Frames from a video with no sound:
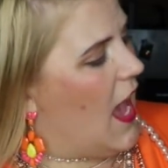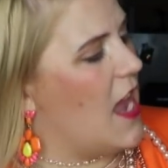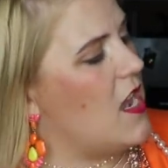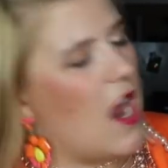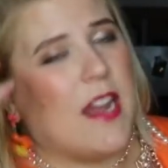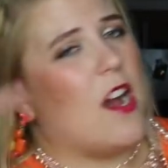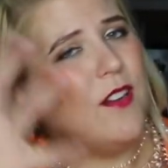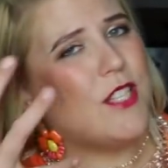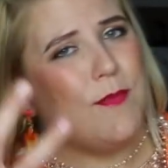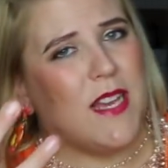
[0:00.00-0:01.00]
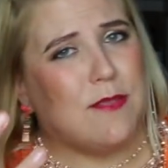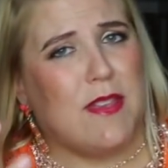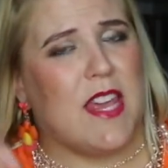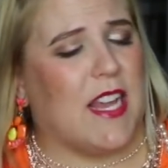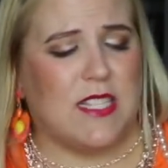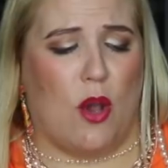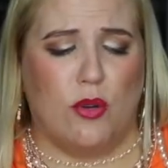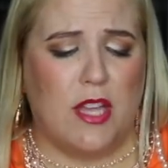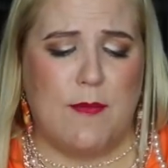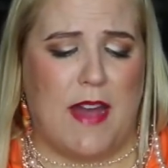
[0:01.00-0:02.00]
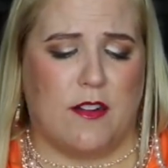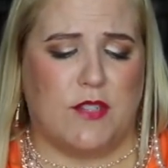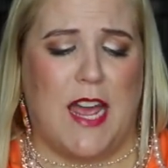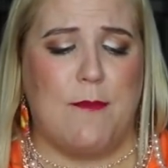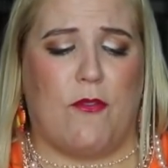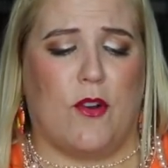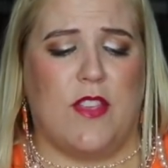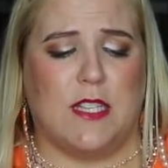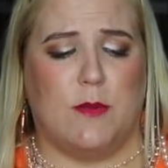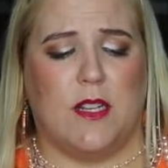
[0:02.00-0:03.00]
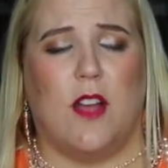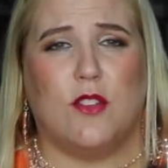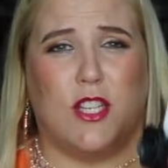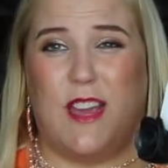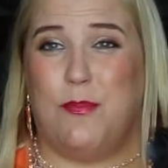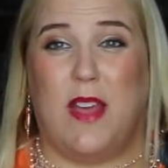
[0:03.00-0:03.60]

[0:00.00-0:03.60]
And it also makes me think it's only a matter of time before this one goes ship.